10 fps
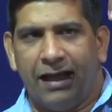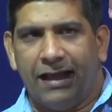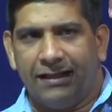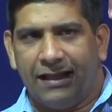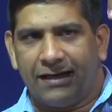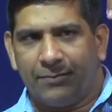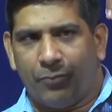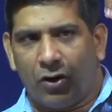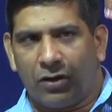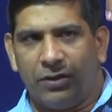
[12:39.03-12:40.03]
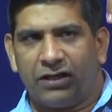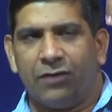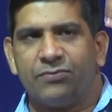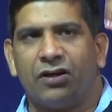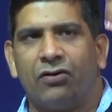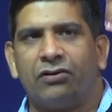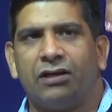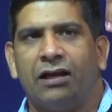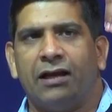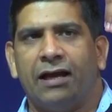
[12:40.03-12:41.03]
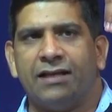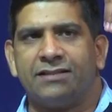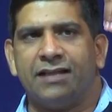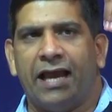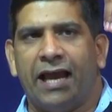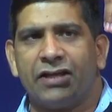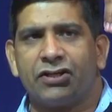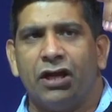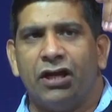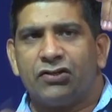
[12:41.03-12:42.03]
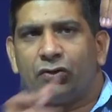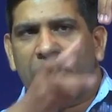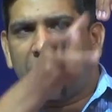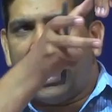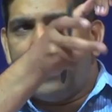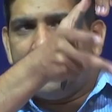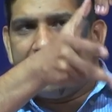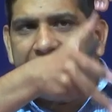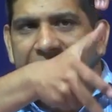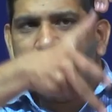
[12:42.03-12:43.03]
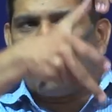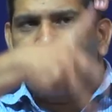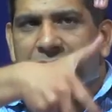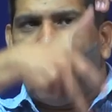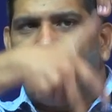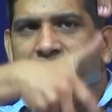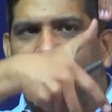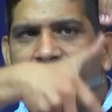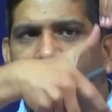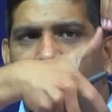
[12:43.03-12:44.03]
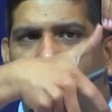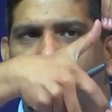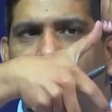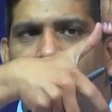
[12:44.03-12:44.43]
and then at the bottom it comes out as the ash. So the time it takes to travel here